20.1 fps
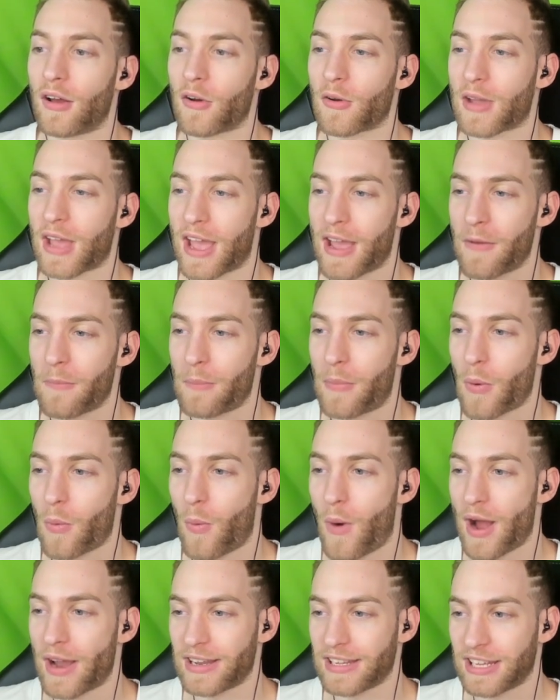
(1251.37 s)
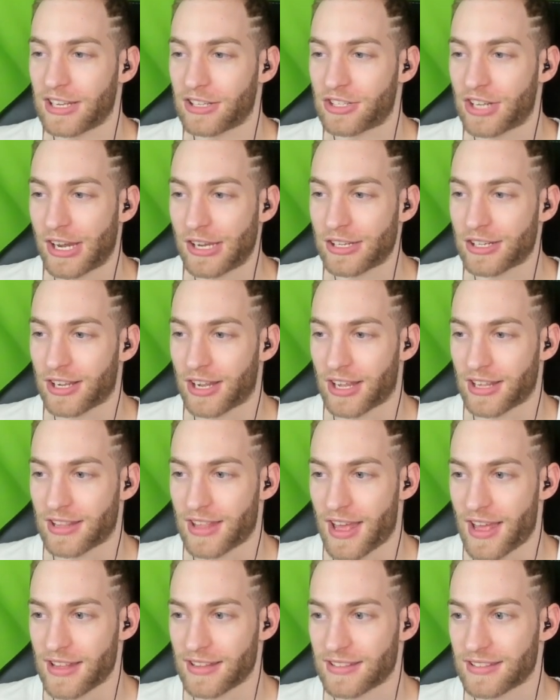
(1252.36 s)
no Matthew Broderick or
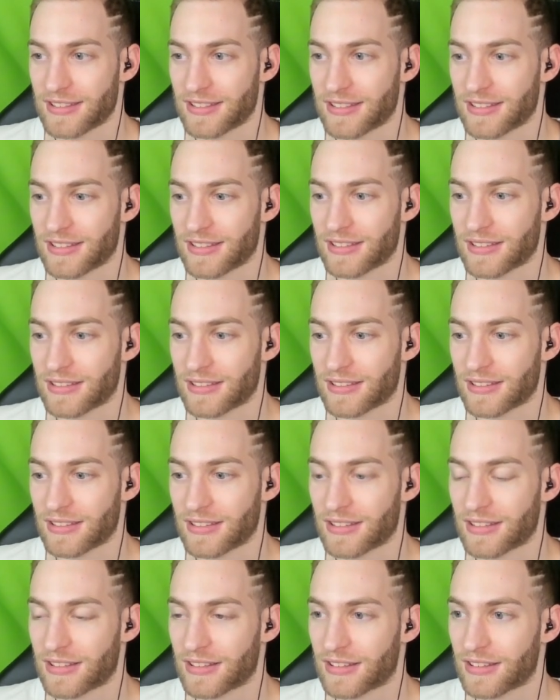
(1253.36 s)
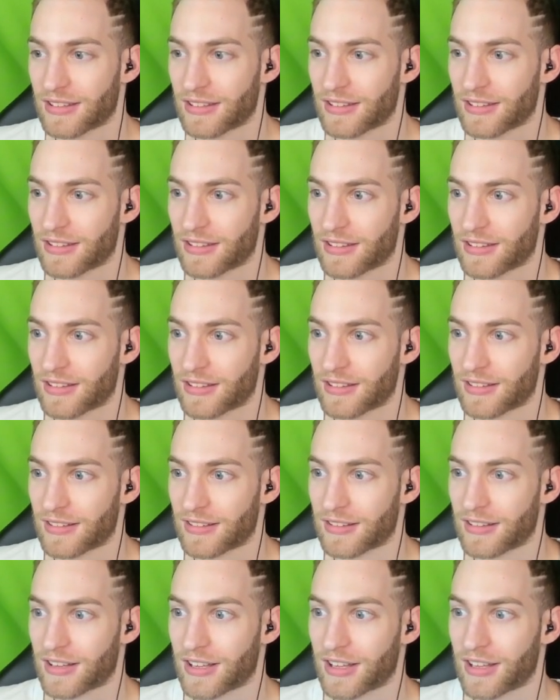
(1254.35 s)
Jonathan Winters, no shitty-ass songs,
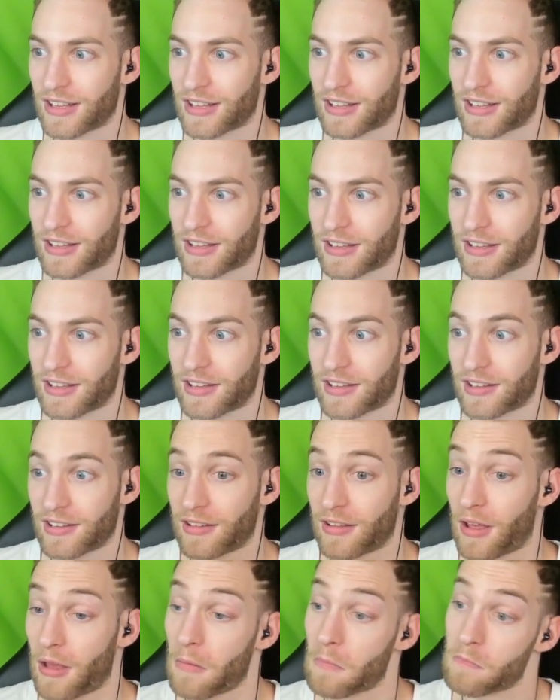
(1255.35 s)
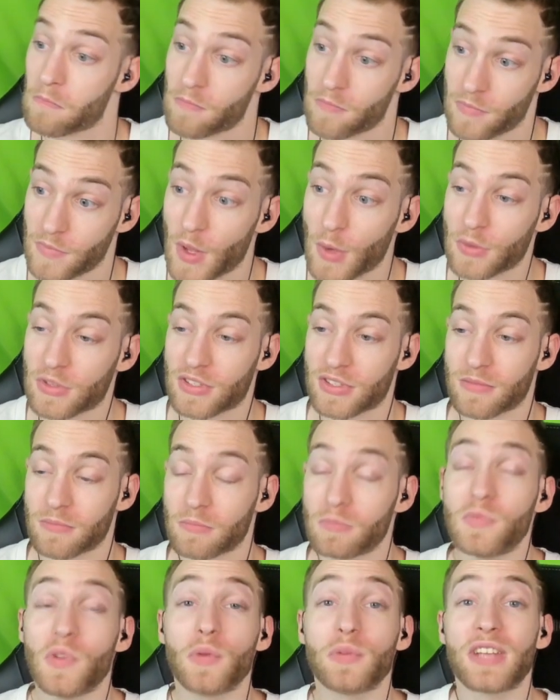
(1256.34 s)
and virtually no dialogue from the main
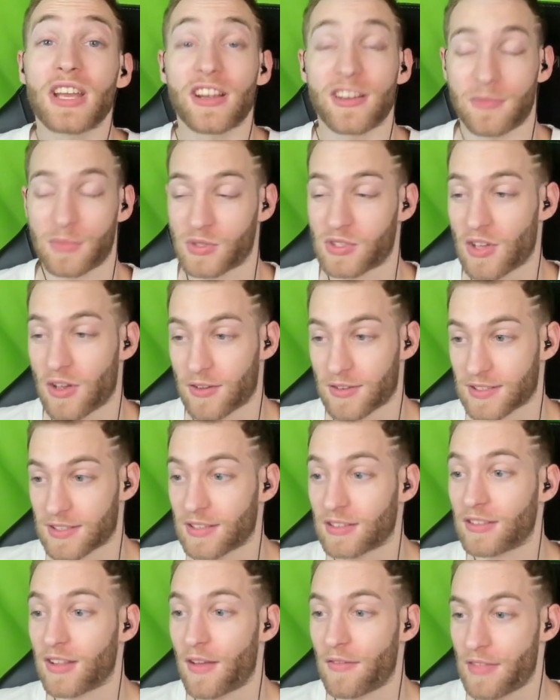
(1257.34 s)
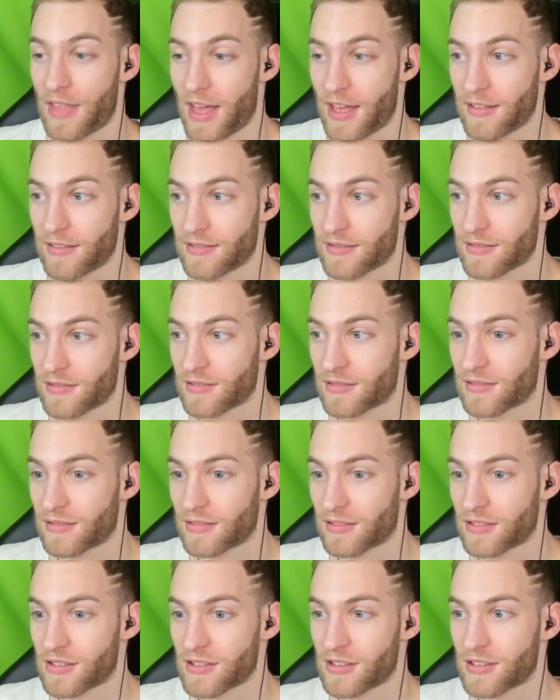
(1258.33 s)
character. No terrible songs. Which is actually pretty unique.
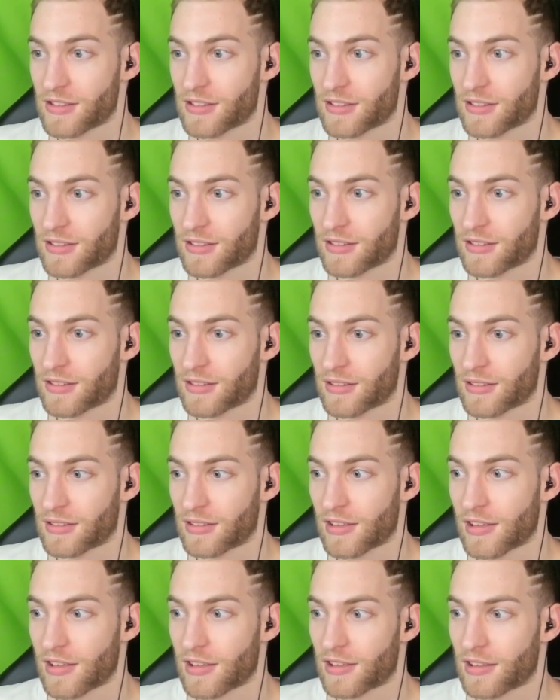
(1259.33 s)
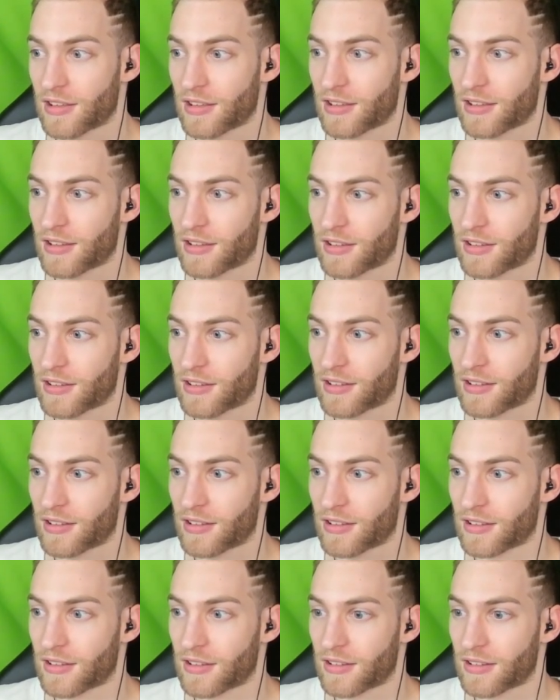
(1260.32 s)
Because of this, most of the story is told
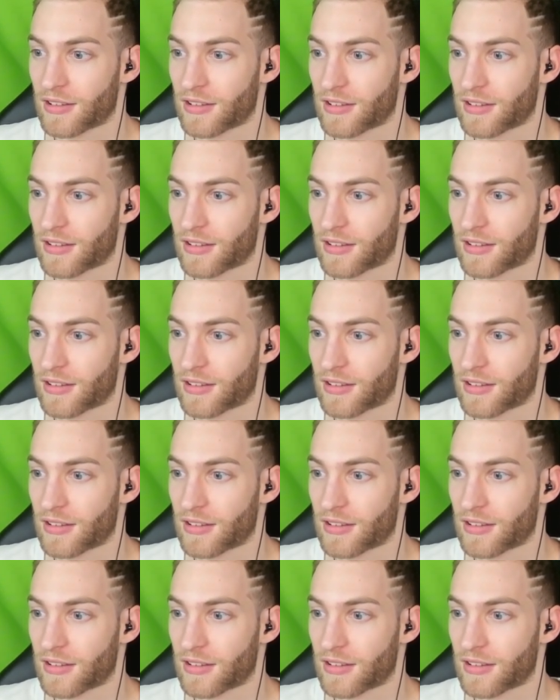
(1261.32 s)
strictly